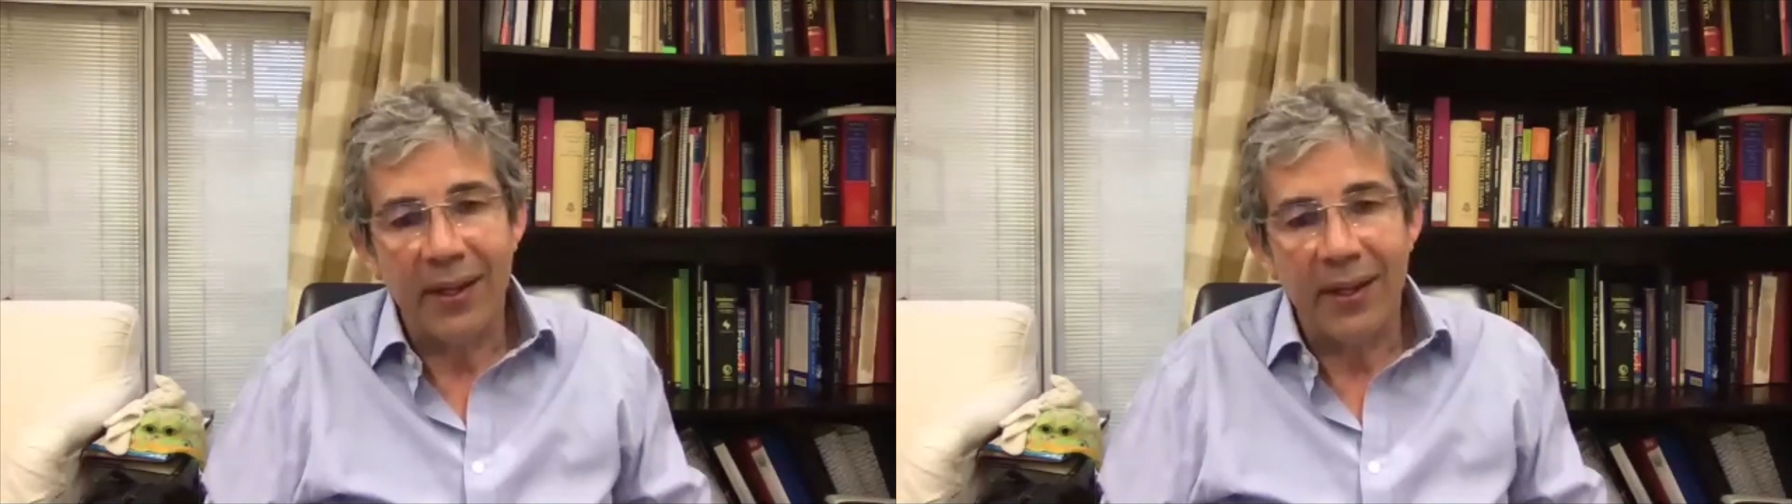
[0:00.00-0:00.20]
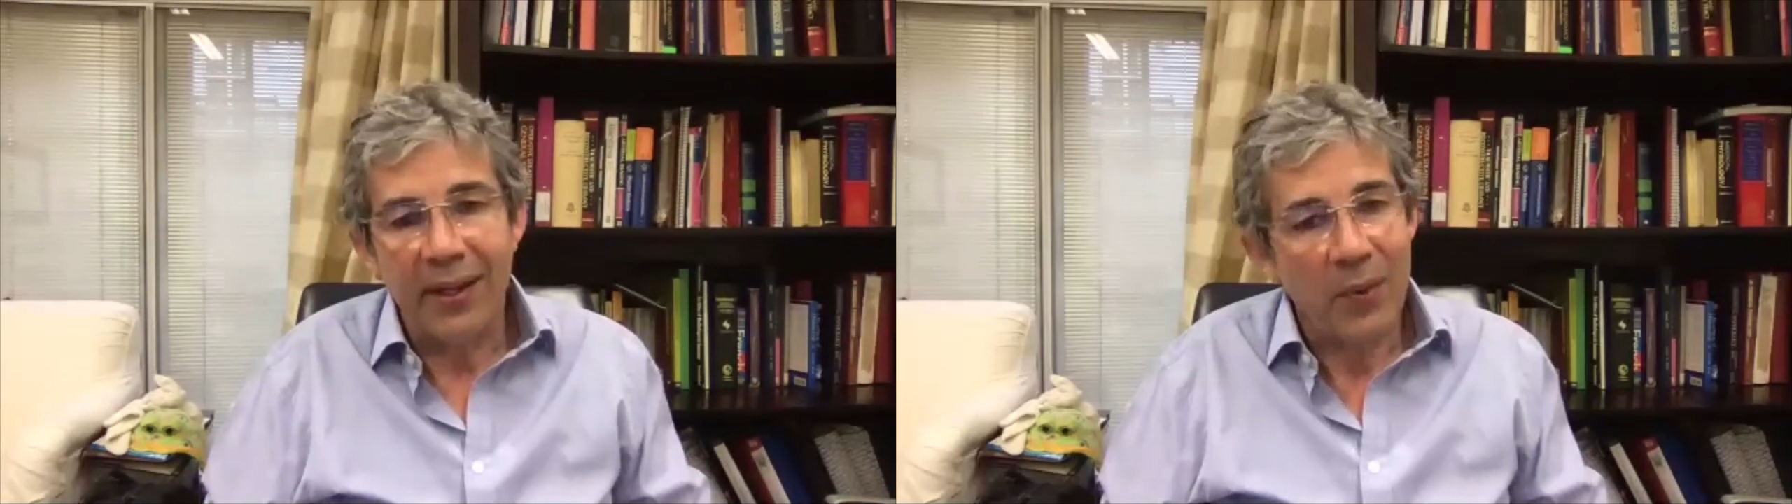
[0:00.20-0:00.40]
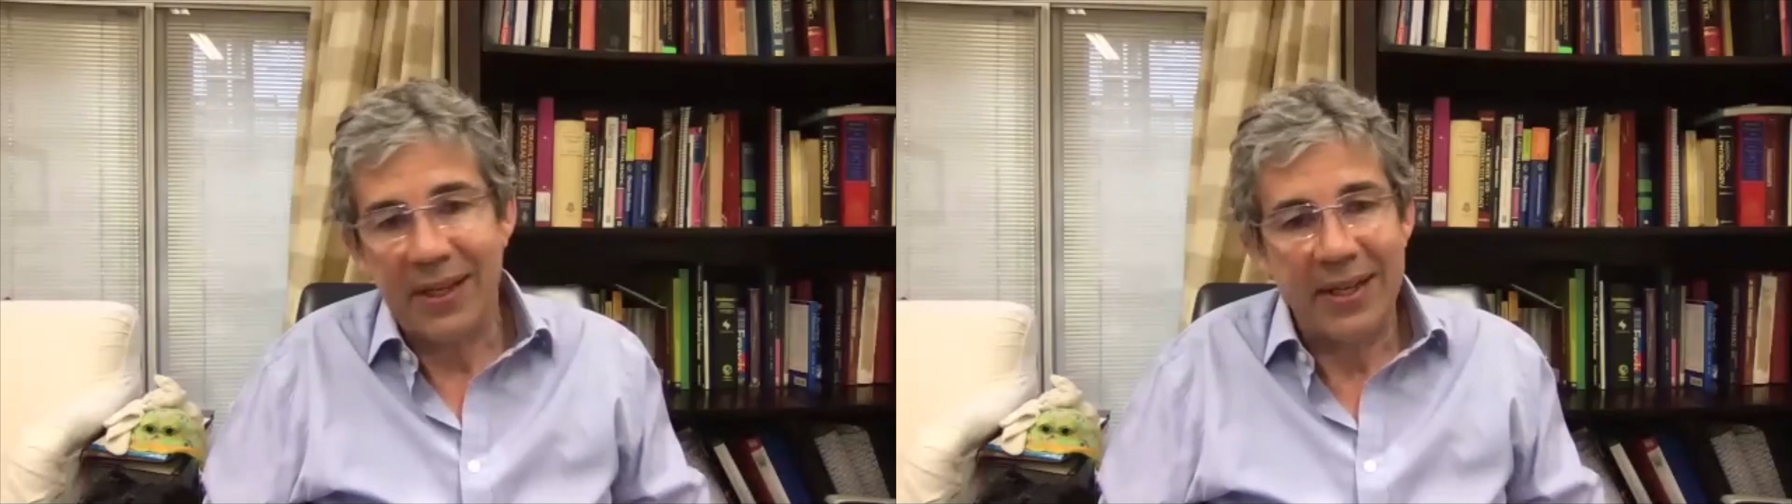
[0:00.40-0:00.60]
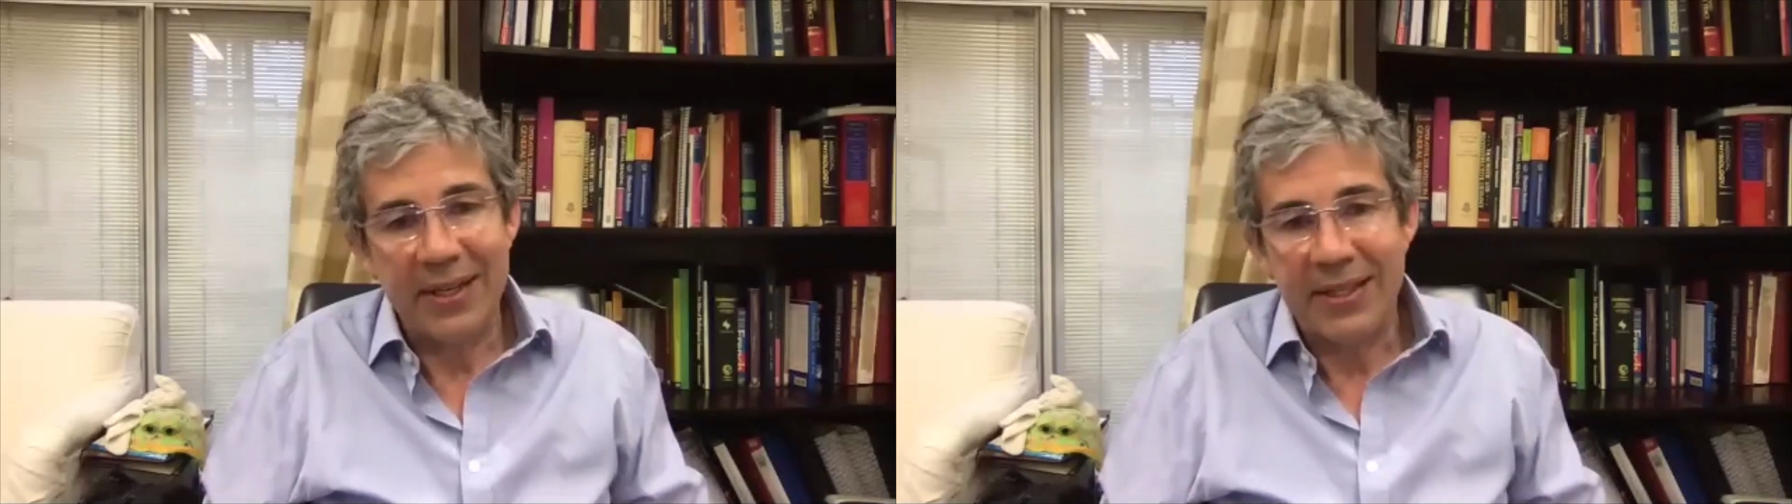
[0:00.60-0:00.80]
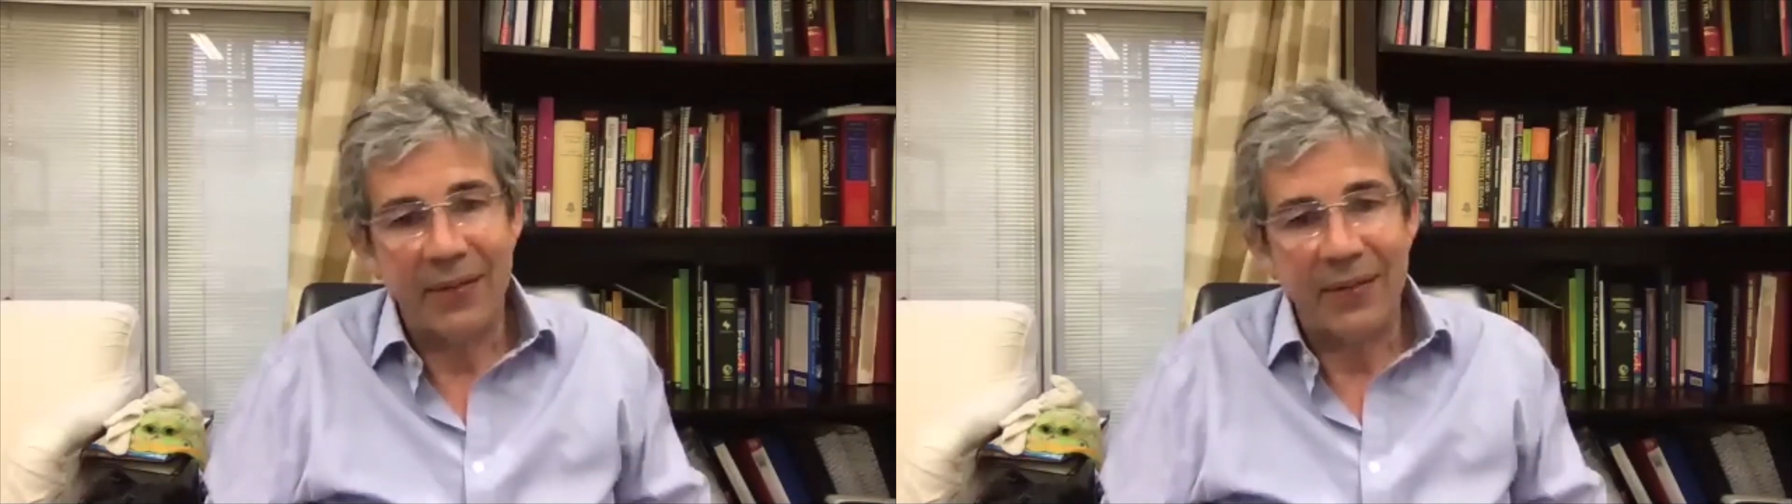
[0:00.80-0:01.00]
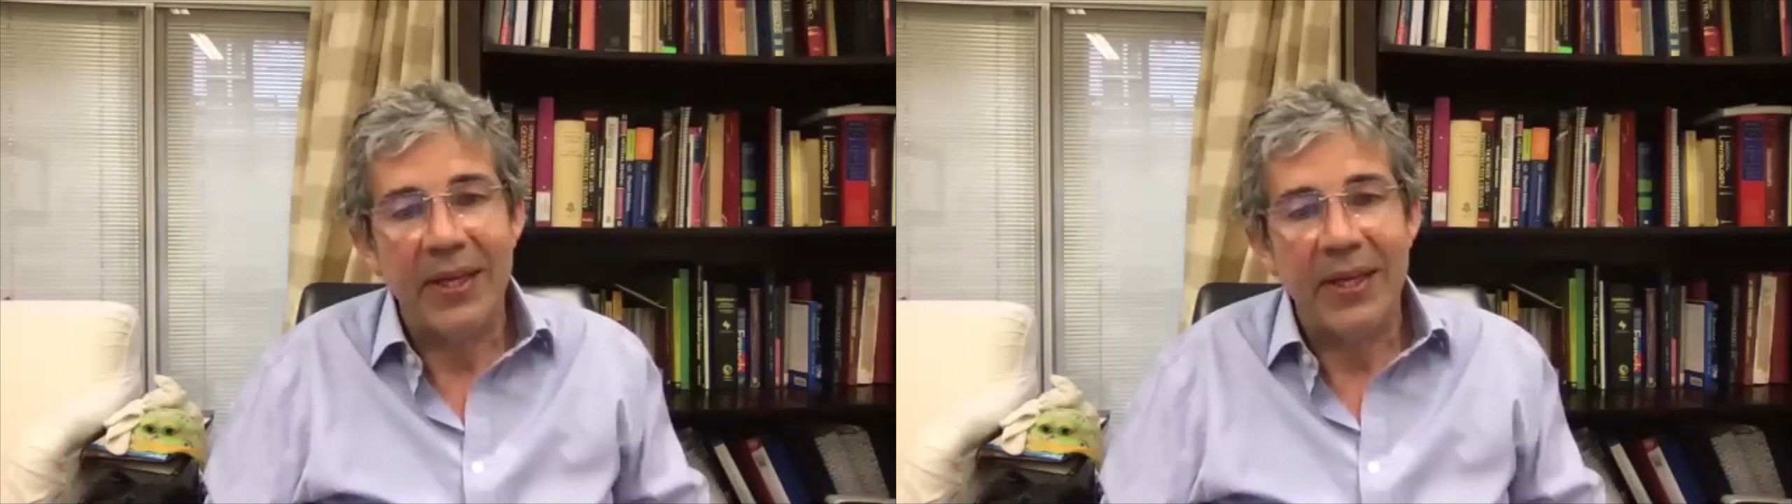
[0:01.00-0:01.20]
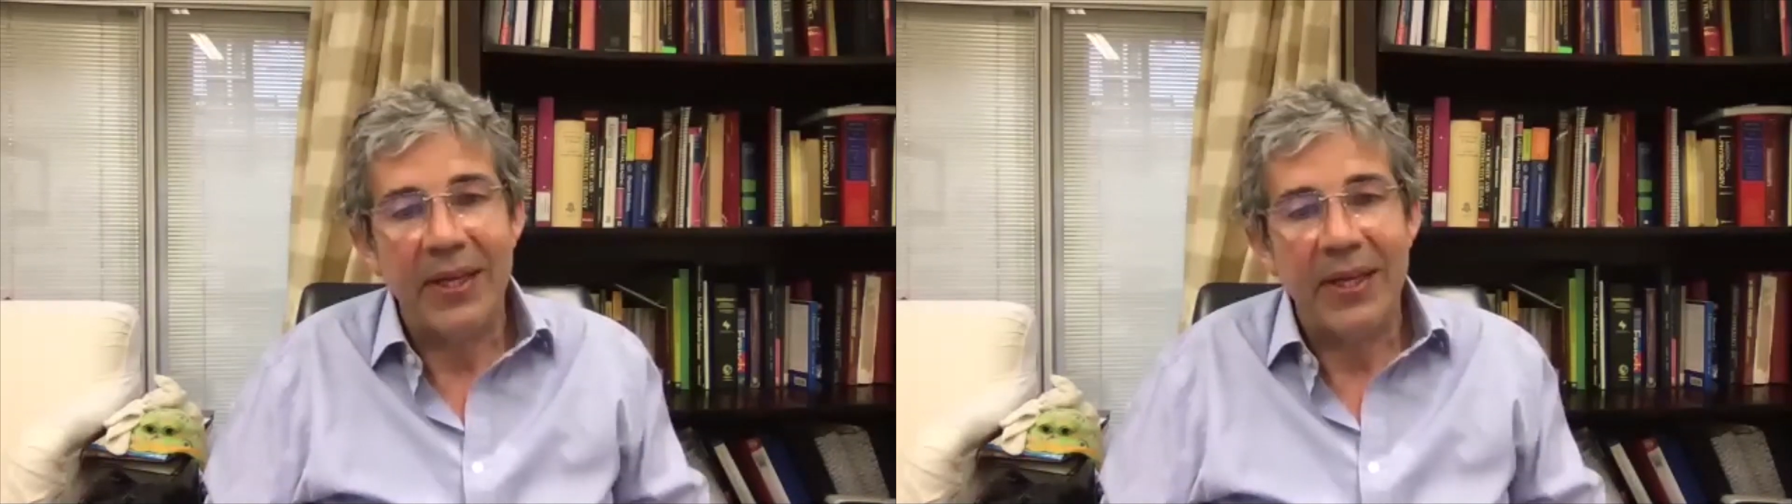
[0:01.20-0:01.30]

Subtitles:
I wasn't going to survive